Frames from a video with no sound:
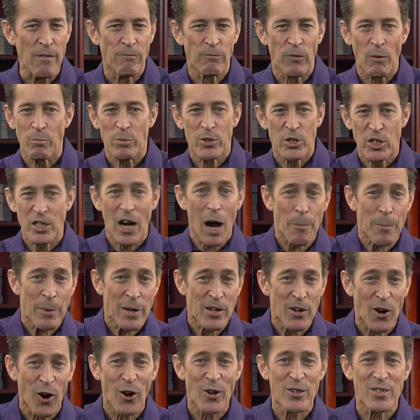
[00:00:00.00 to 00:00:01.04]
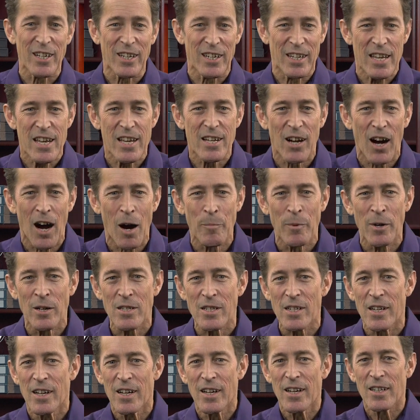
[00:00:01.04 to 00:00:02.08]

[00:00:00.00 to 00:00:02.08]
from shopping carts and e-commerce